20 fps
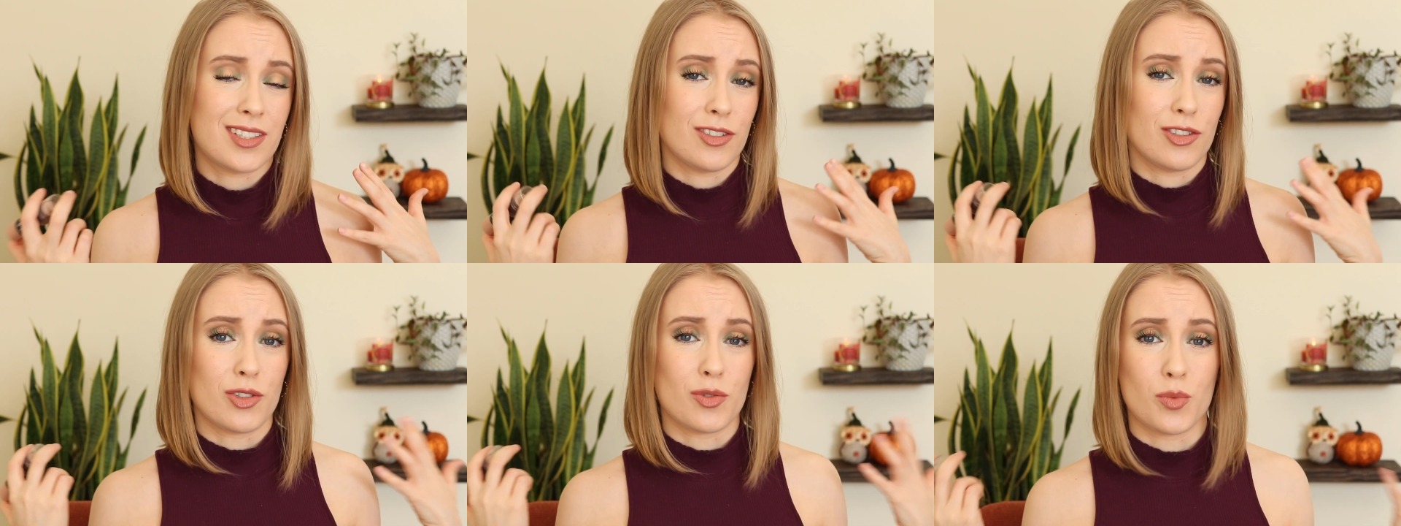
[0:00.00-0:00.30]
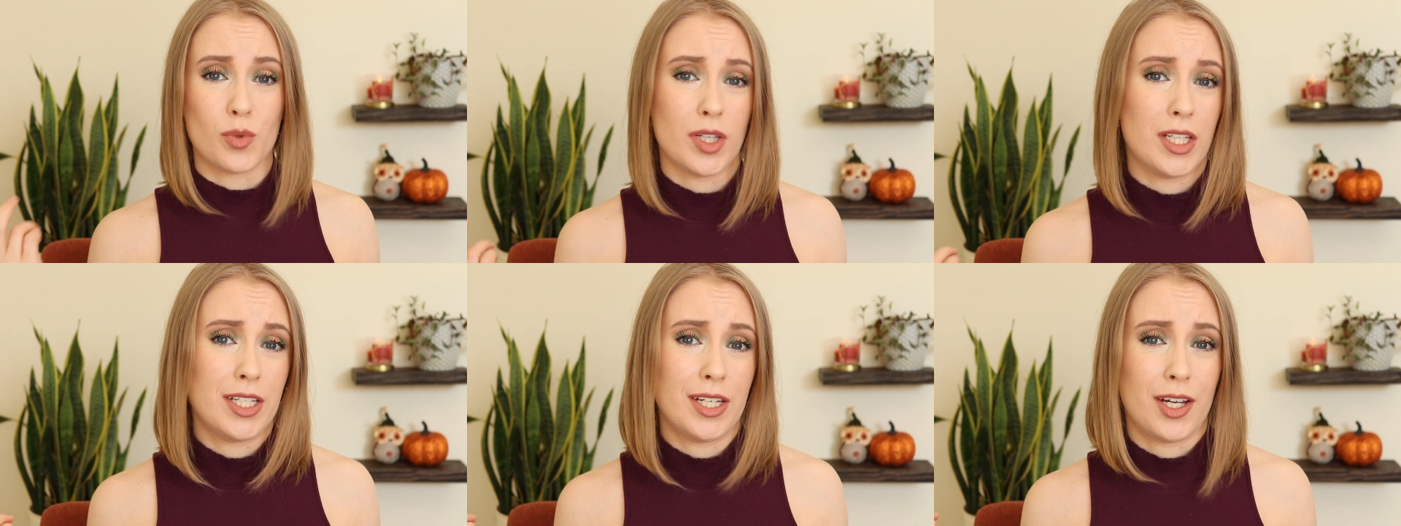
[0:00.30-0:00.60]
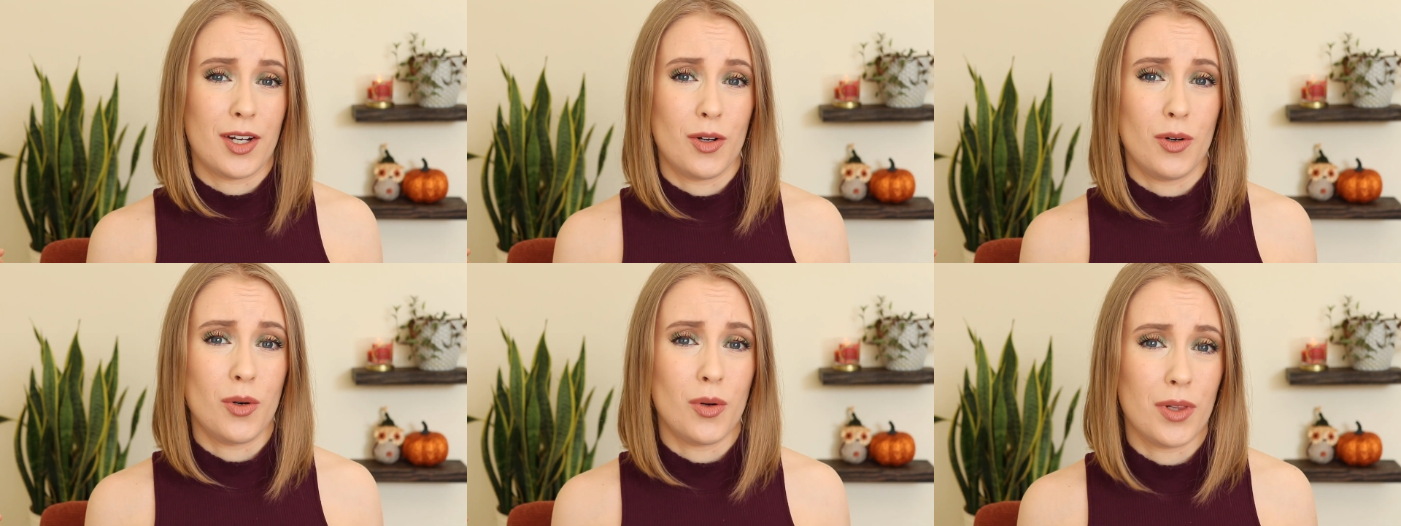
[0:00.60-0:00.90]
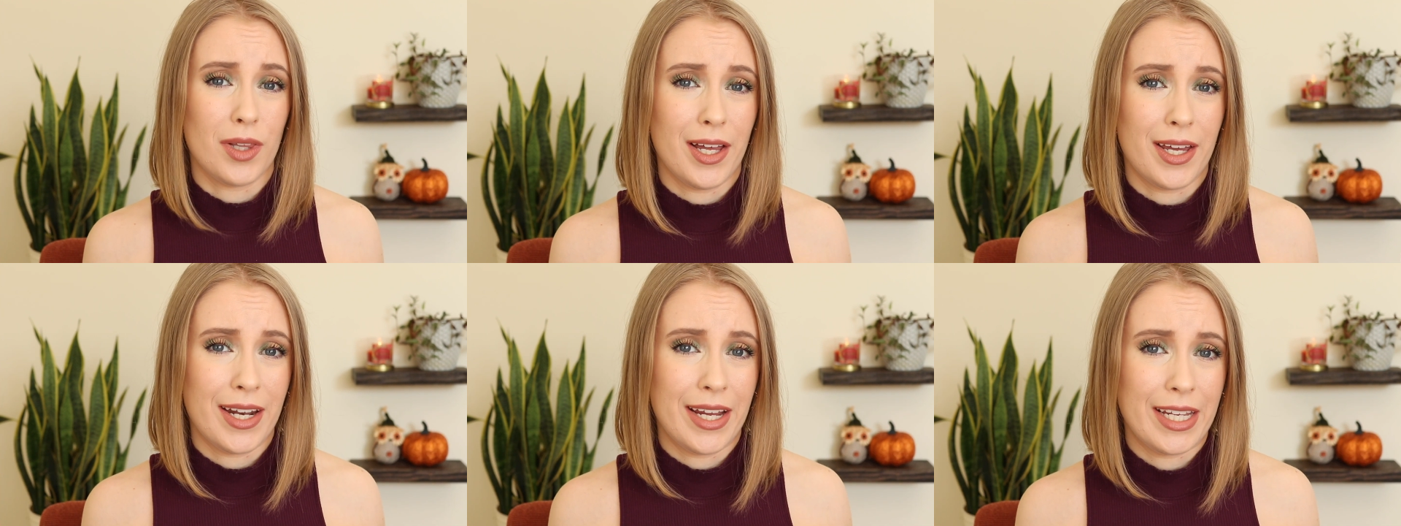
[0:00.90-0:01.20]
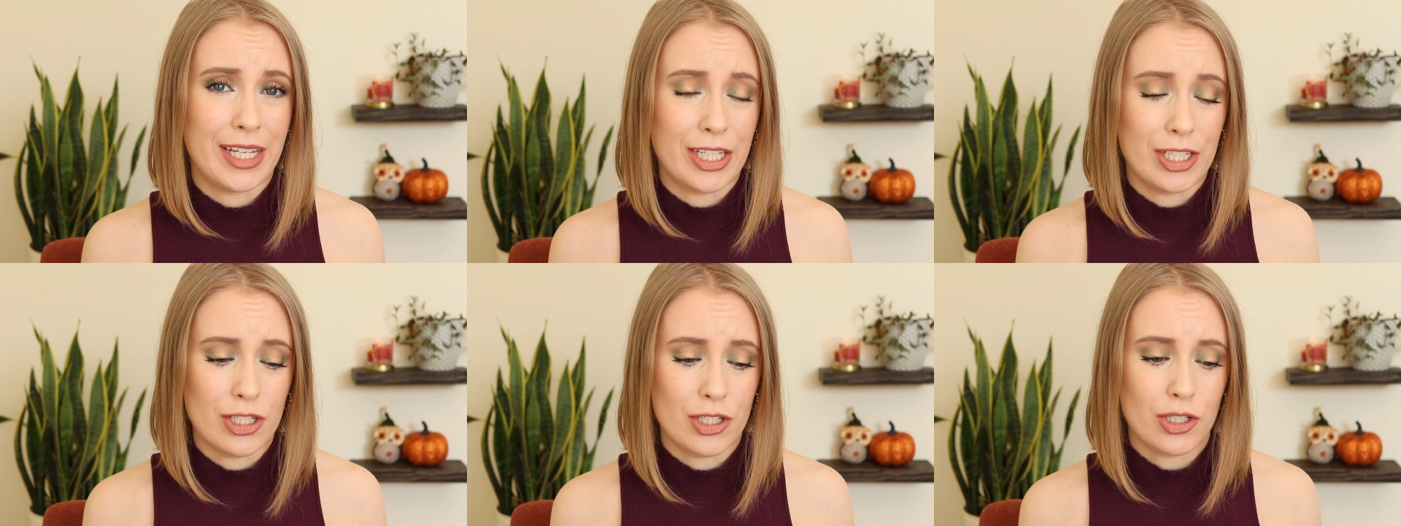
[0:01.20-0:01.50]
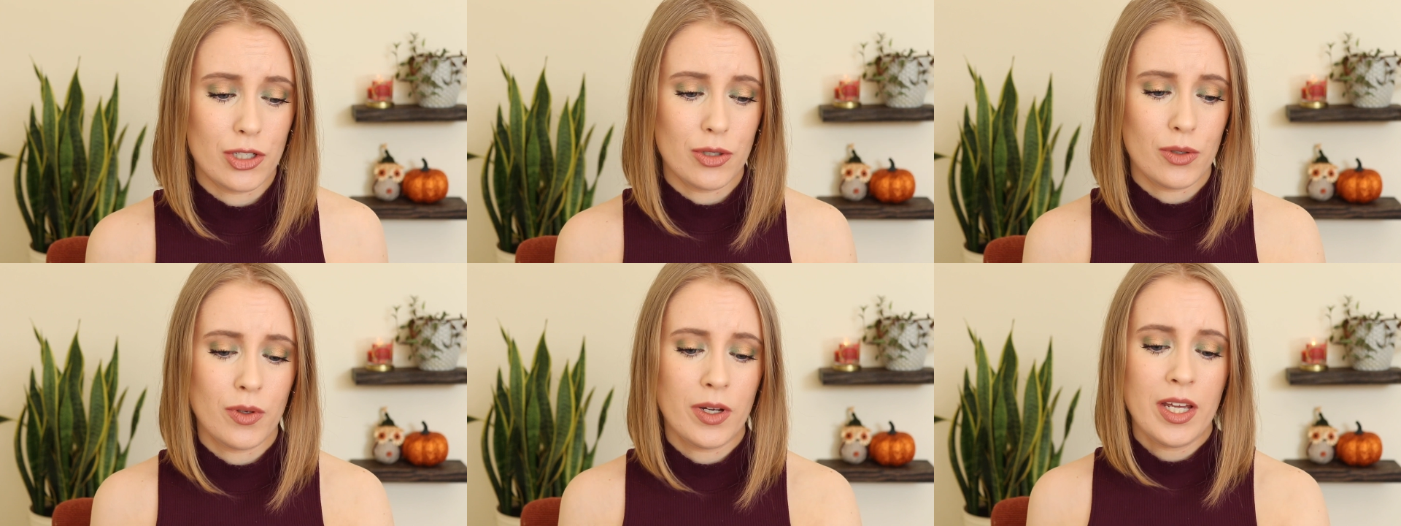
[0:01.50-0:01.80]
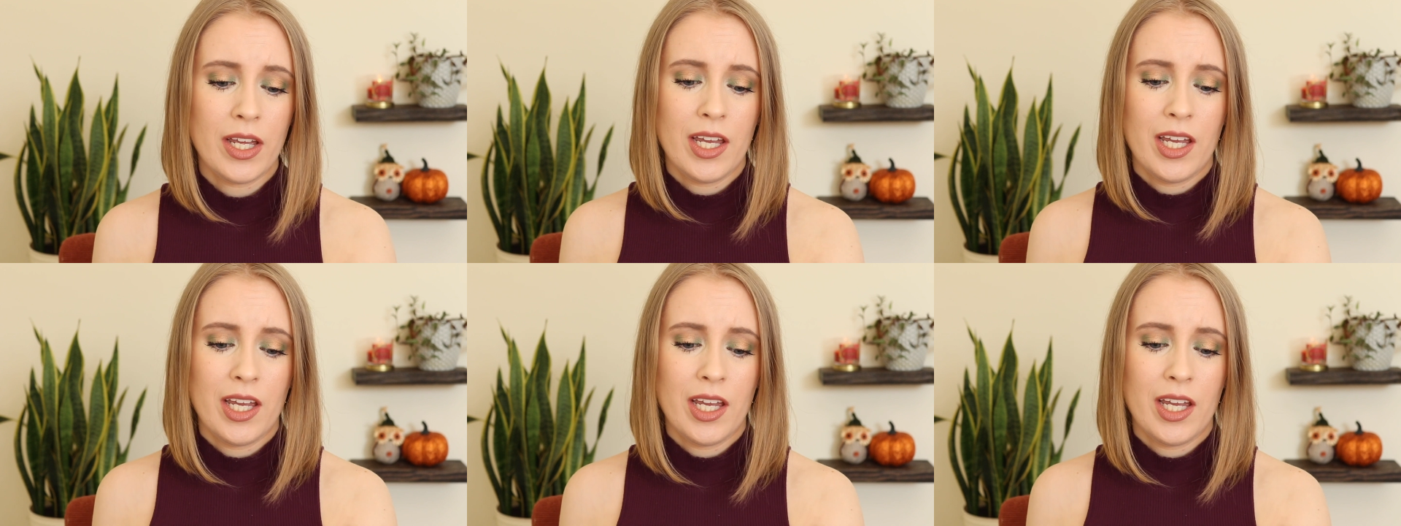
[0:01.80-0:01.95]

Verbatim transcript: there's really not a whole lot I can do,